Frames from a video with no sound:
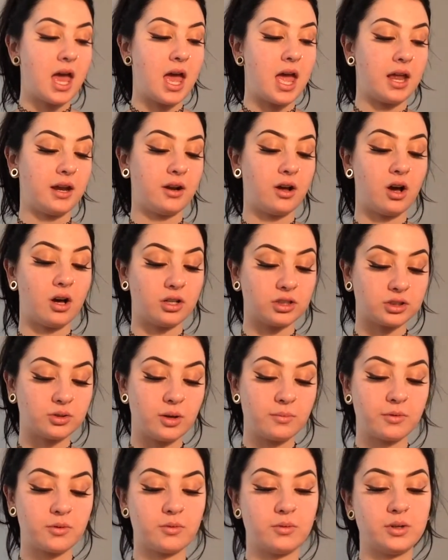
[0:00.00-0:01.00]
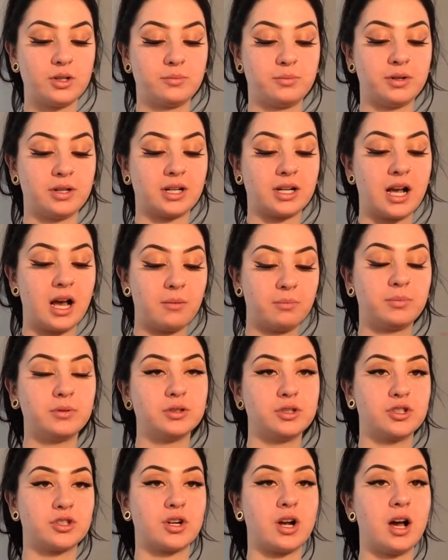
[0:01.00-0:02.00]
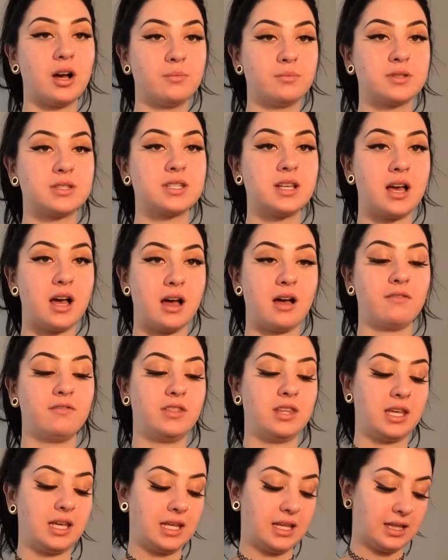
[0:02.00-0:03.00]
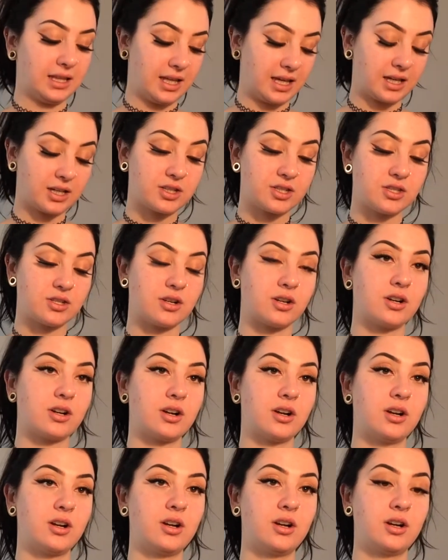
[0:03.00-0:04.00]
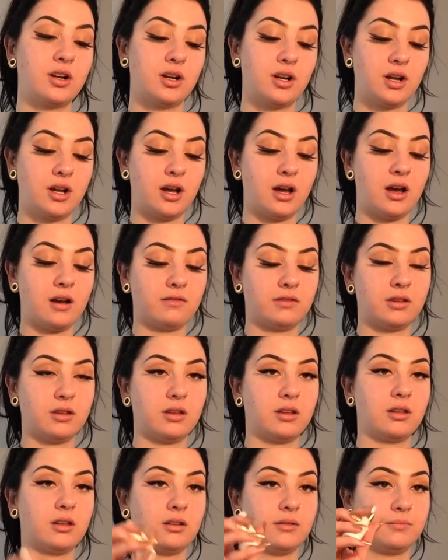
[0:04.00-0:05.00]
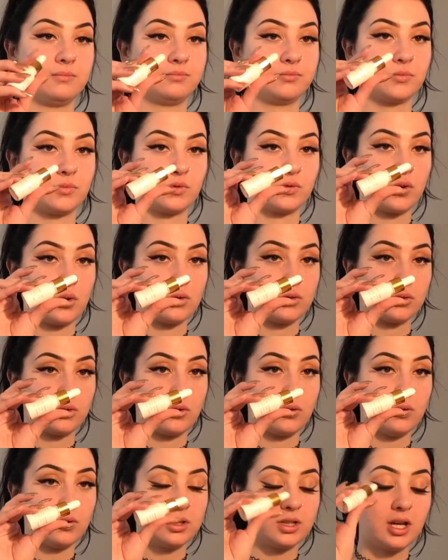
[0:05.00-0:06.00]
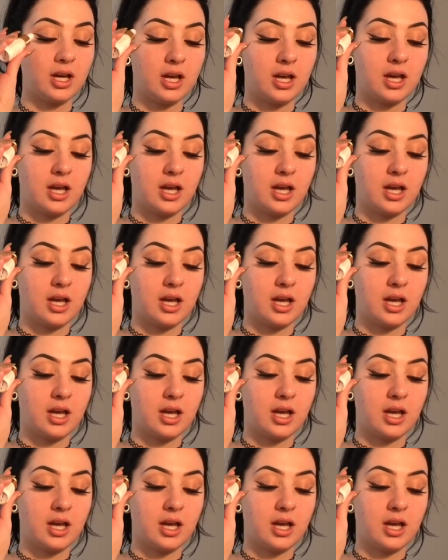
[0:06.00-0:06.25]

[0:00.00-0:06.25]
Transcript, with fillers: And also I'm going to put a couple drops of the Elixir of the rose gold